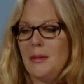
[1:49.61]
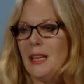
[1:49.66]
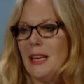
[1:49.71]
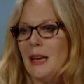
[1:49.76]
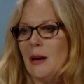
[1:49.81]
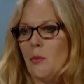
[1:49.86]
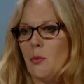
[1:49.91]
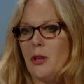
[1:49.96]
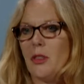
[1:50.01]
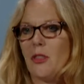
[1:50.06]

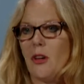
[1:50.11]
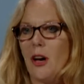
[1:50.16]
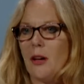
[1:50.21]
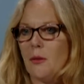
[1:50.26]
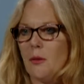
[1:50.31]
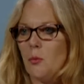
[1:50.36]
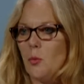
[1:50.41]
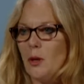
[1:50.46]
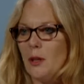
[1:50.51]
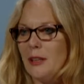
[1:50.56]
and we thought,
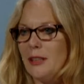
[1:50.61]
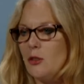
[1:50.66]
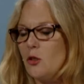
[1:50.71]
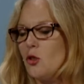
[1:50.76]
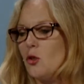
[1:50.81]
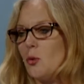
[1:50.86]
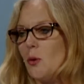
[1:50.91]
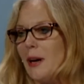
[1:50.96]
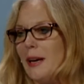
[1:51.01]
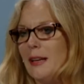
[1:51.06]
well, let's
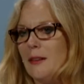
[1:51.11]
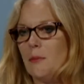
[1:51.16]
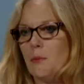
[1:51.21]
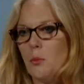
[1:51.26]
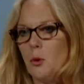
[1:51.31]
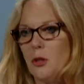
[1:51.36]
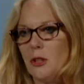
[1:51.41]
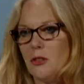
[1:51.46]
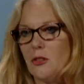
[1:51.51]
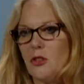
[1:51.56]
try and
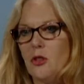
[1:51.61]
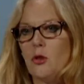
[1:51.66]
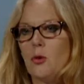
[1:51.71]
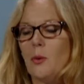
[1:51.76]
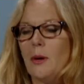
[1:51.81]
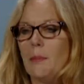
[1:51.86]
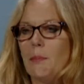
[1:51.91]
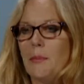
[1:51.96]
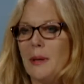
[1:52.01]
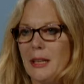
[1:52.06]
put this into
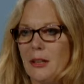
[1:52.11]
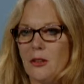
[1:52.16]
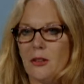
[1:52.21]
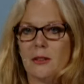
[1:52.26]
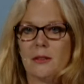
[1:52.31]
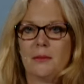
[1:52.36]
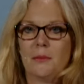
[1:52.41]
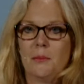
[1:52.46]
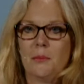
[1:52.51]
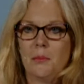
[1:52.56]
a bigger
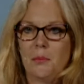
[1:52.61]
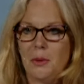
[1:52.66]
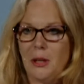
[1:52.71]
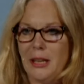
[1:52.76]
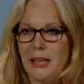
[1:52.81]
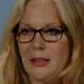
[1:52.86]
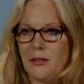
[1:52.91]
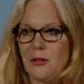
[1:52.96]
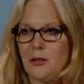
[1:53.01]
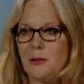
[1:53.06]

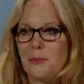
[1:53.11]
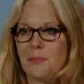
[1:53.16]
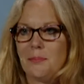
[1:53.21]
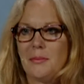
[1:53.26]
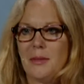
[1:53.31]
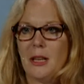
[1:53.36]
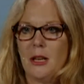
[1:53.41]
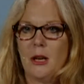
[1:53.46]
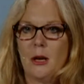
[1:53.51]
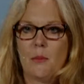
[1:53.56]
place.
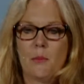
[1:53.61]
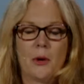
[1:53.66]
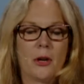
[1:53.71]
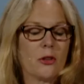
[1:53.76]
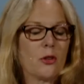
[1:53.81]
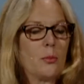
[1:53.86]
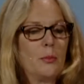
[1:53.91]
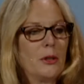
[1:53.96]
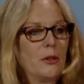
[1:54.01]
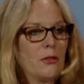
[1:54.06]
Mark
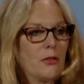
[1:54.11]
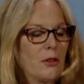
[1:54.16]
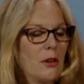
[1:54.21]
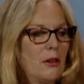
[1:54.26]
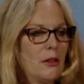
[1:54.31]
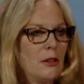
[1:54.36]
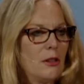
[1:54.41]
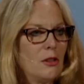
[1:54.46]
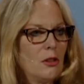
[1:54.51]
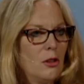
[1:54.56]
Smith
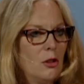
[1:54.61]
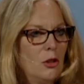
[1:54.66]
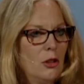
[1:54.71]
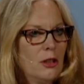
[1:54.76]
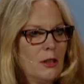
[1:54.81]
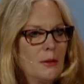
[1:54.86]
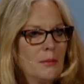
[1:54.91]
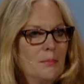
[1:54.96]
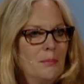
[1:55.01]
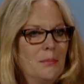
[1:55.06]
started to
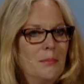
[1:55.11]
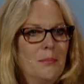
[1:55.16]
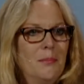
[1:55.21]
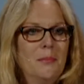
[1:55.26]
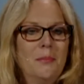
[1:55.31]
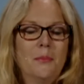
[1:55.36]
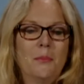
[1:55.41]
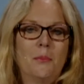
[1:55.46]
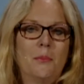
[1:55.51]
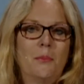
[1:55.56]
look,
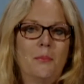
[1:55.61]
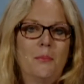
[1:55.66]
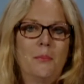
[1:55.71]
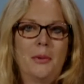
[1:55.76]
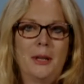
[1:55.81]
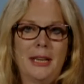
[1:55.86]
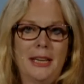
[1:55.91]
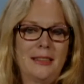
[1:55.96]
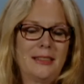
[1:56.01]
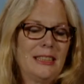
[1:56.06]

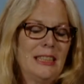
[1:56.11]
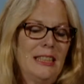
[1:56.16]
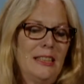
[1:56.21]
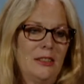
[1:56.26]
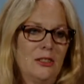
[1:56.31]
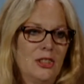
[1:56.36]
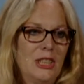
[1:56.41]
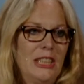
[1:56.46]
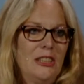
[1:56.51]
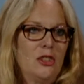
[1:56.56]
but as he
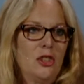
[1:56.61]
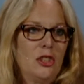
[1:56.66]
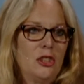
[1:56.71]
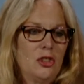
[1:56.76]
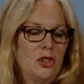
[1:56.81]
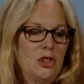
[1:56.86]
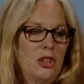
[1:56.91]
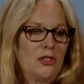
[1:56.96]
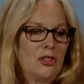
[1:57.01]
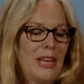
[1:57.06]
is, he couldn't
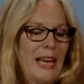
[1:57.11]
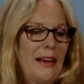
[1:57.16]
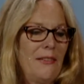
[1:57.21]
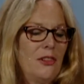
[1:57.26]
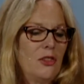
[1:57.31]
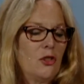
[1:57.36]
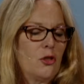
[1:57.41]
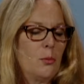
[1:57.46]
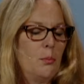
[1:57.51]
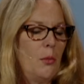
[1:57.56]
just have a
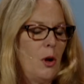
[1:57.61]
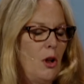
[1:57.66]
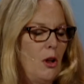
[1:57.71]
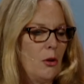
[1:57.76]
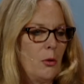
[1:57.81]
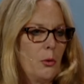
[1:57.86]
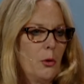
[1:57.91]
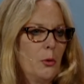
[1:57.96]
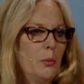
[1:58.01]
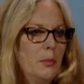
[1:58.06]
small
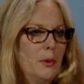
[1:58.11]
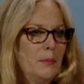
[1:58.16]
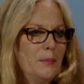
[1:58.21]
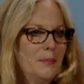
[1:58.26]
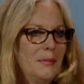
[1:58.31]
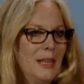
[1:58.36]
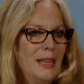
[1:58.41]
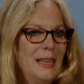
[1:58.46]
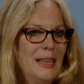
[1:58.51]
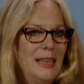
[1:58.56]
group.
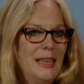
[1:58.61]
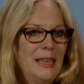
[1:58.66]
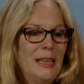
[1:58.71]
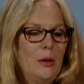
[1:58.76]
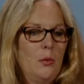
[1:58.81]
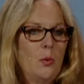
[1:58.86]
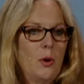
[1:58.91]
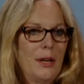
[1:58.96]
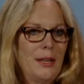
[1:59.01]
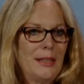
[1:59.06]
He
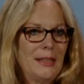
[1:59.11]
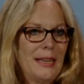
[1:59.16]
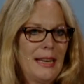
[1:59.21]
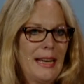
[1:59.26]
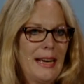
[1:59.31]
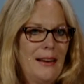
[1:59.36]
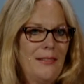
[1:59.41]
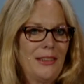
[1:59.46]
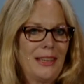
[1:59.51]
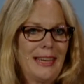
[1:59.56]
wanted to
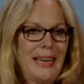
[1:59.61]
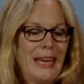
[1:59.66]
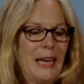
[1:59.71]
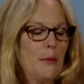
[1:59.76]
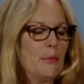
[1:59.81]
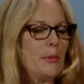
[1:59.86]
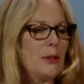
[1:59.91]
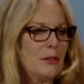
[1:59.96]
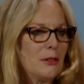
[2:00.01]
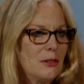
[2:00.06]
have a
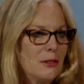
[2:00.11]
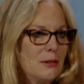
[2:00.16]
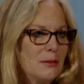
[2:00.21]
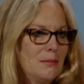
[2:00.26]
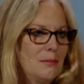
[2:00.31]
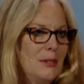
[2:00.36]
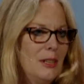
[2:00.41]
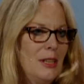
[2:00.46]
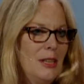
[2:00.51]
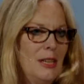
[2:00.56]
campus
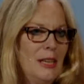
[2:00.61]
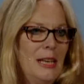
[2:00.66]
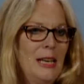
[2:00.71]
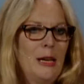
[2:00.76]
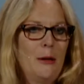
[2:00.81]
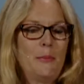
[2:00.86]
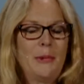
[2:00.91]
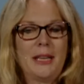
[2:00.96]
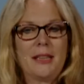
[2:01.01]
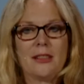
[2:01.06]

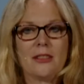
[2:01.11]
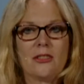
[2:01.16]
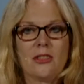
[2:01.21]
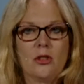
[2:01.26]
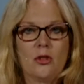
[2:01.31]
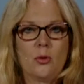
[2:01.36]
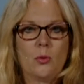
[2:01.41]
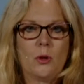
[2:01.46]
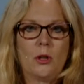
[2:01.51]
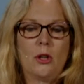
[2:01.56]
and make this
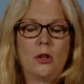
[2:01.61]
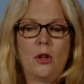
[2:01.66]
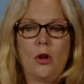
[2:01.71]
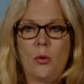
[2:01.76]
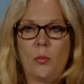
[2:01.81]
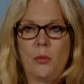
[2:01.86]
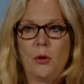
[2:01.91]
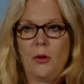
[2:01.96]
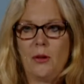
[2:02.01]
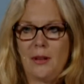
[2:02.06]
into a
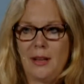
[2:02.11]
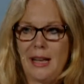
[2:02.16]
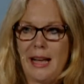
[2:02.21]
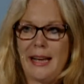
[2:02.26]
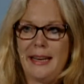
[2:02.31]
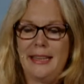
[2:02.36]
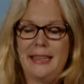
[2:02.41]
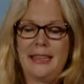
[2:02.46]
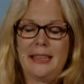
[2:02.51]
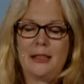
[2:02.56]
global
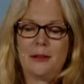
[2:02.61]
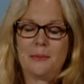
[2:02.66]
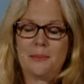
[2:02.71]
idea.